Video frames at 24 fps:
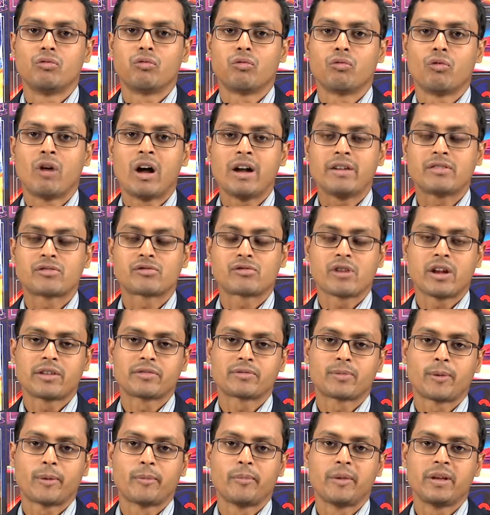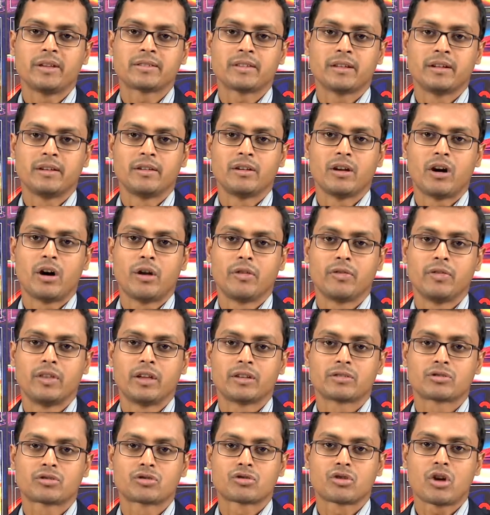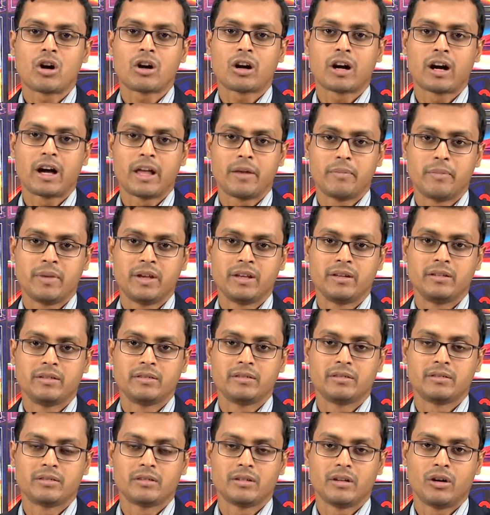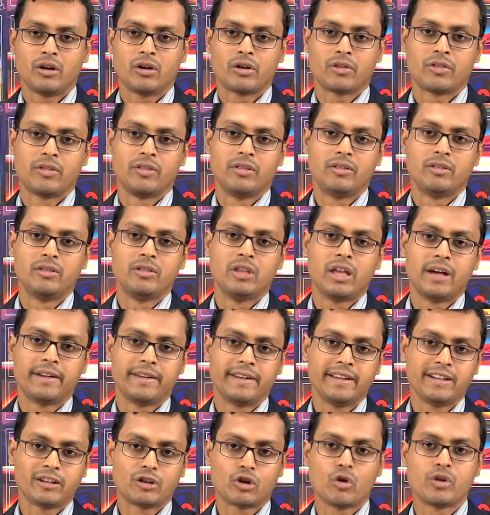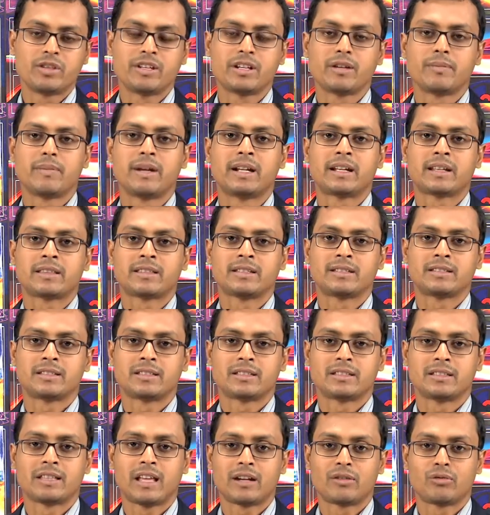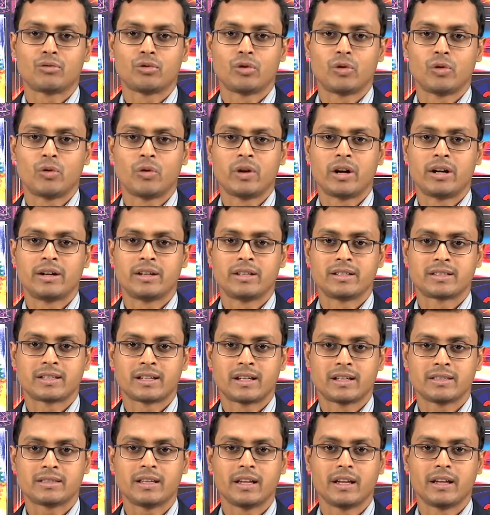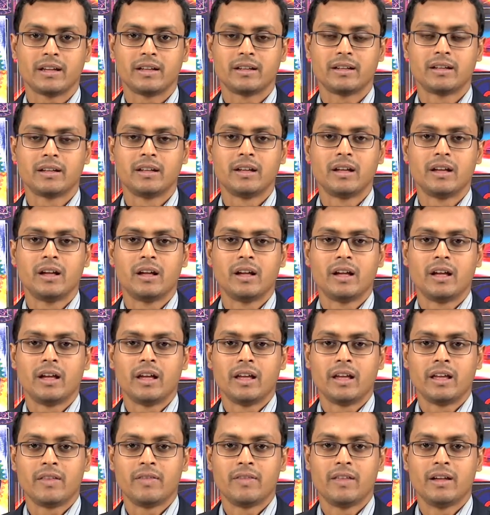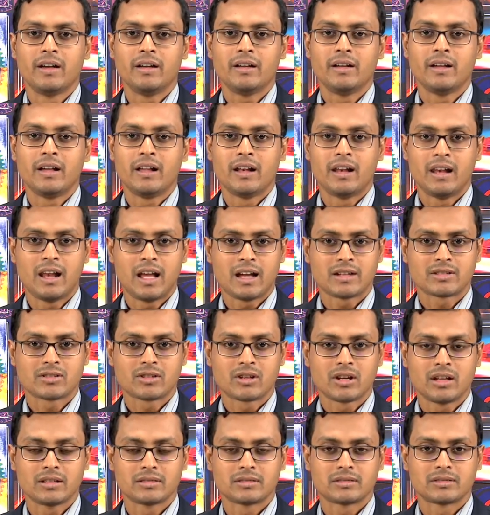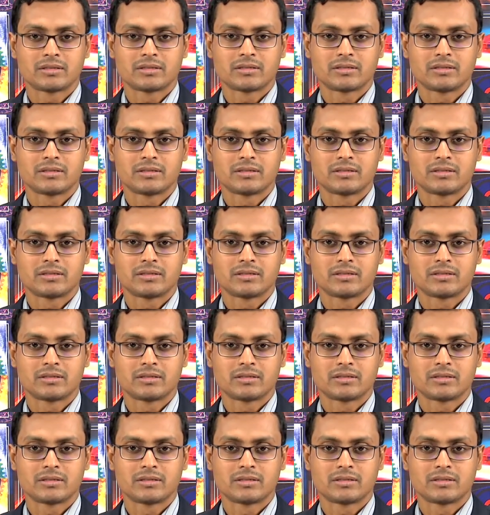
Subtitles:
one transformation on the FischerCarbene or the ring closing metathesis that we were discussing in the last class.